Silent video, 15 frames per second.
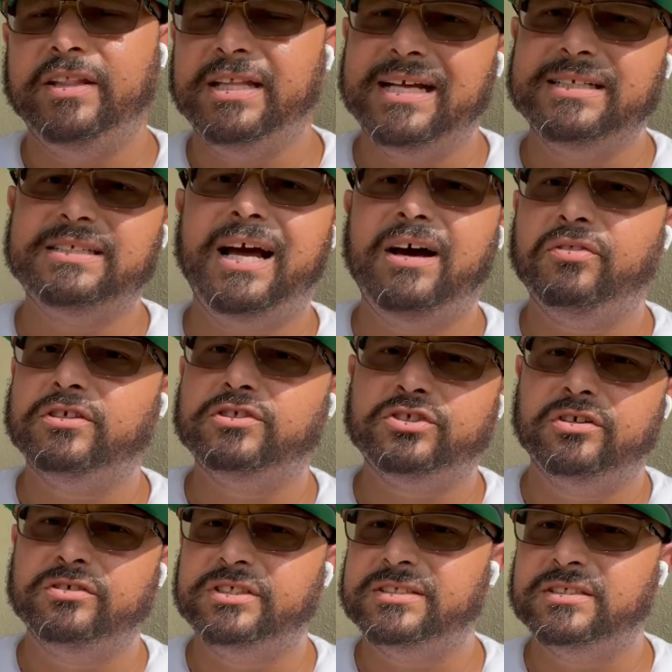And that's how the
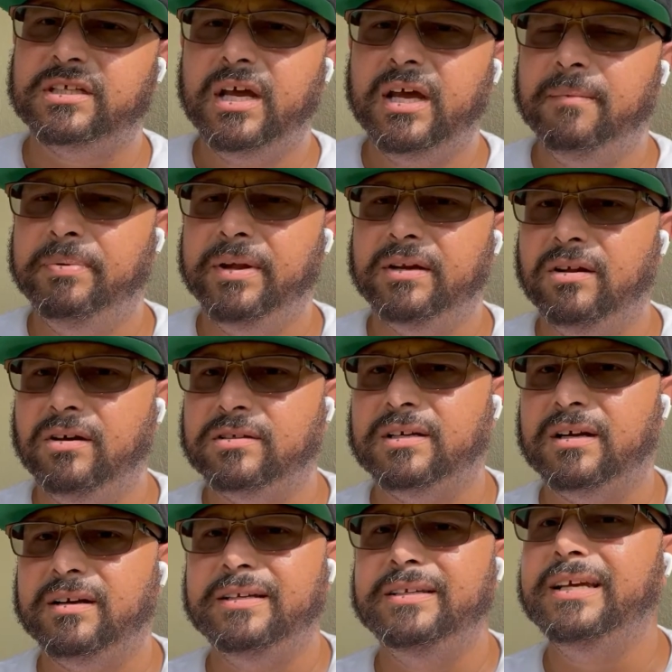church has been looked on.